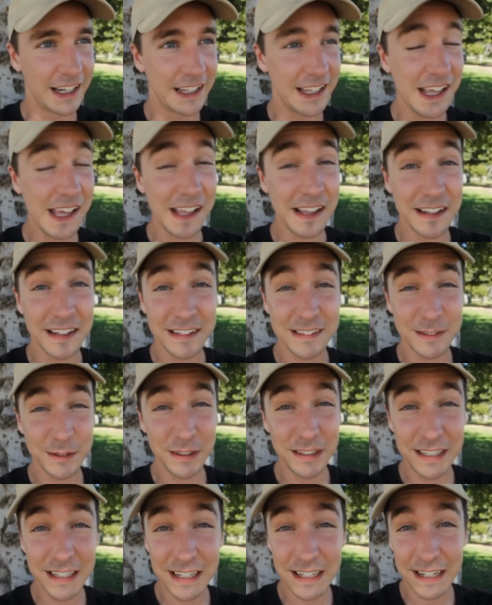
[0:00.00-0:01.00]
Yeah, that's
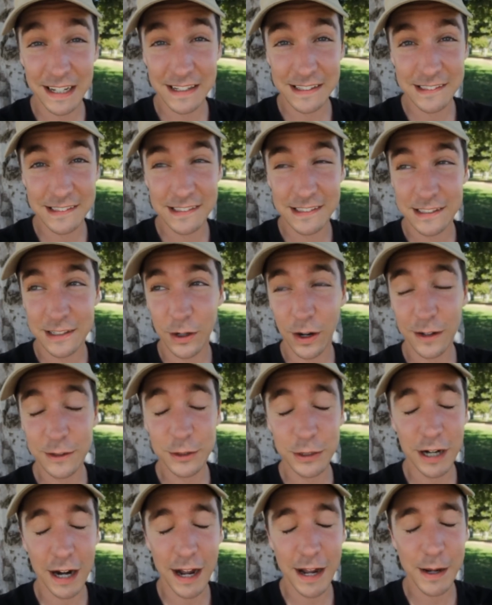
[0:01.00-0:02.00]
really it, guys. Go out
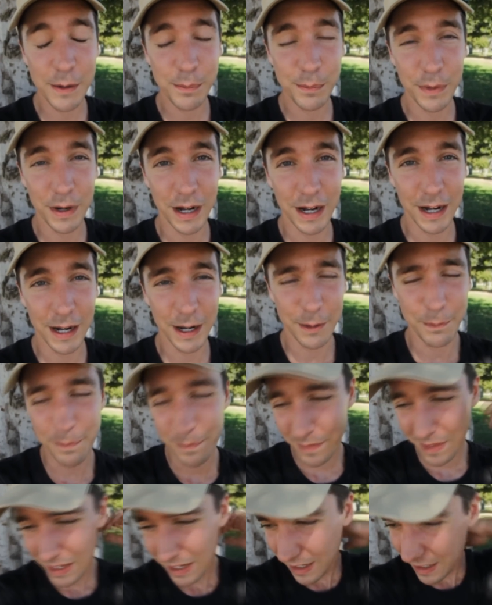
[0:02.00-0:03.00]
and try them.